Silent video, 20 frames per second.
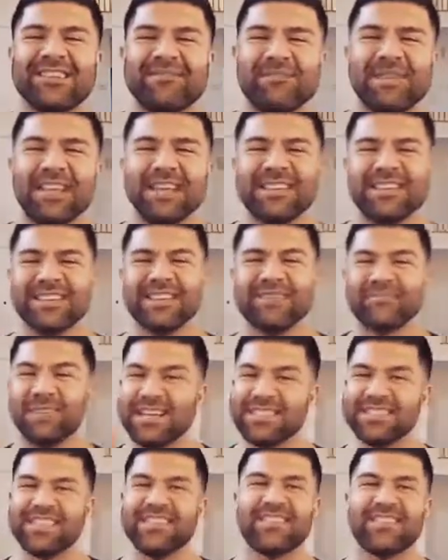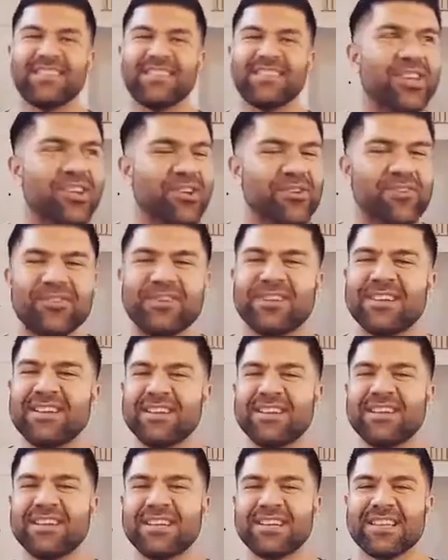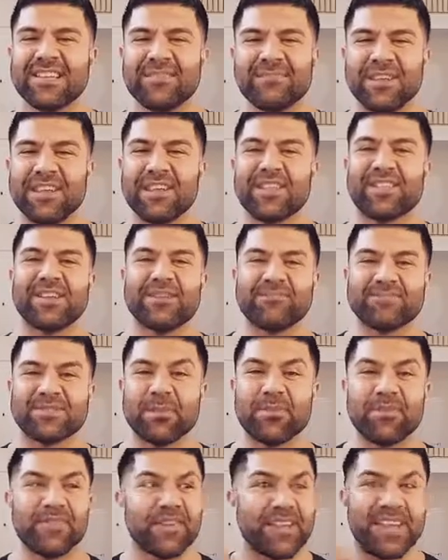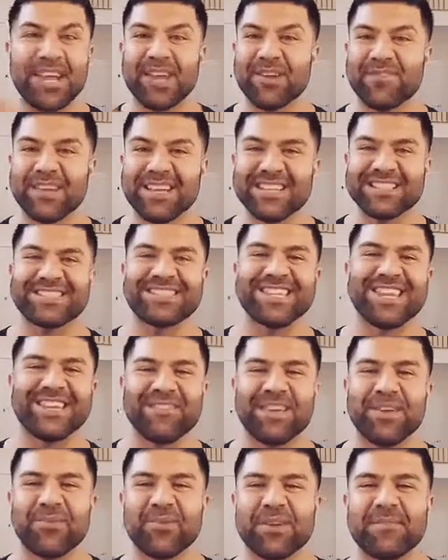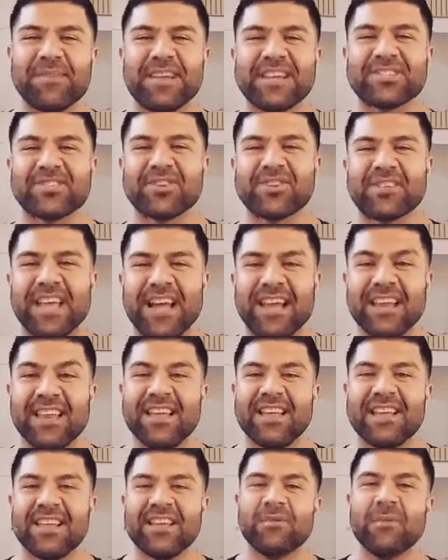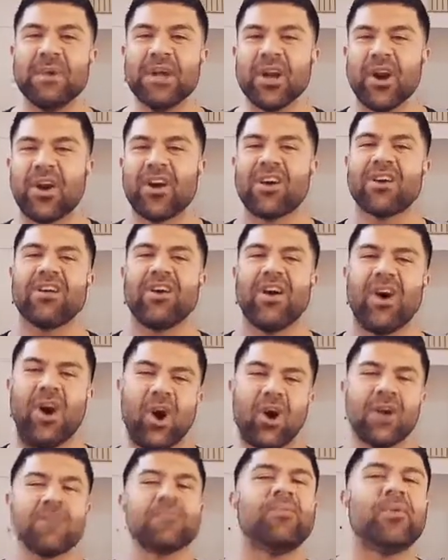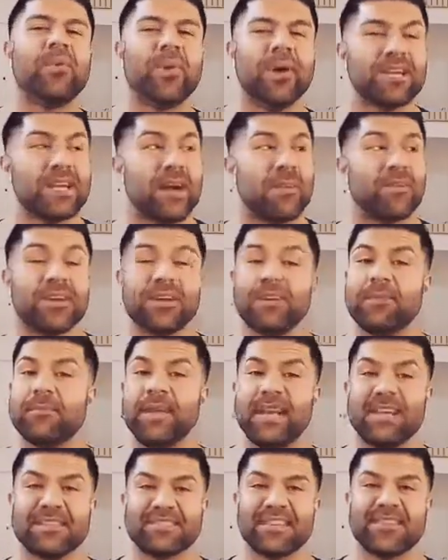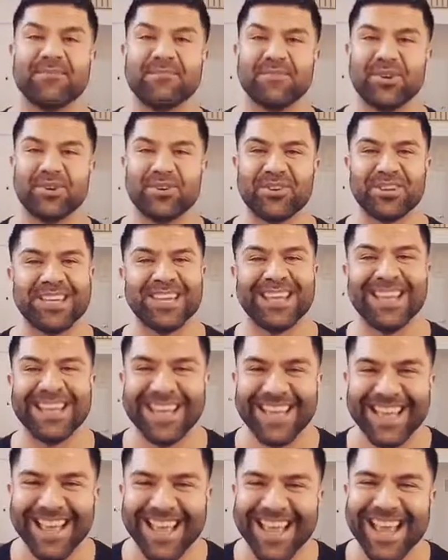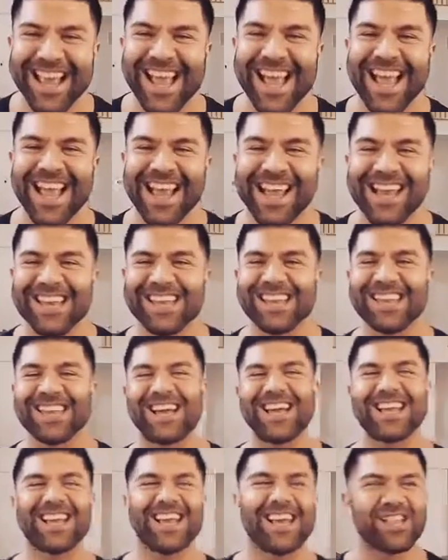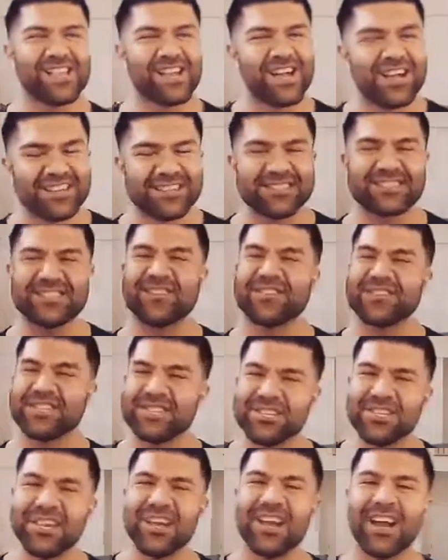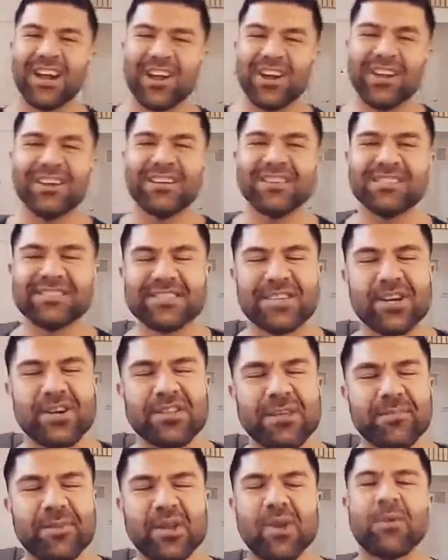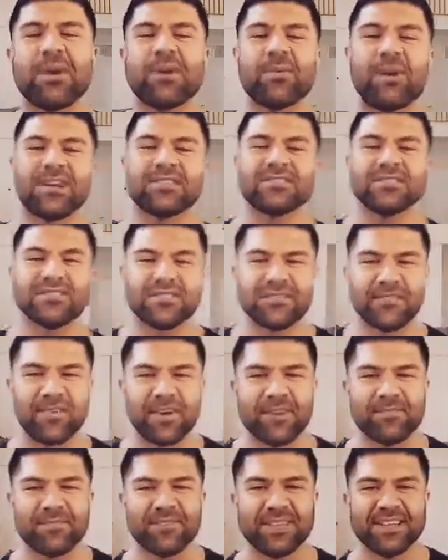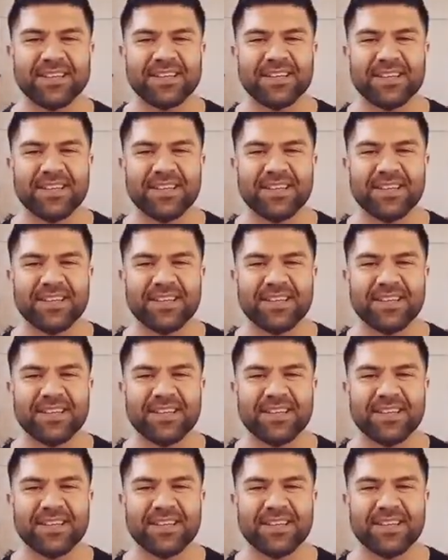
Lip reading: Mendy, thank you. Let me get a thumbs up if you can hear me and see me. You want to make sure that we are on point. I'm in an amazing mood, and I got a lot of stuff to share. So let me know where you're watching this from.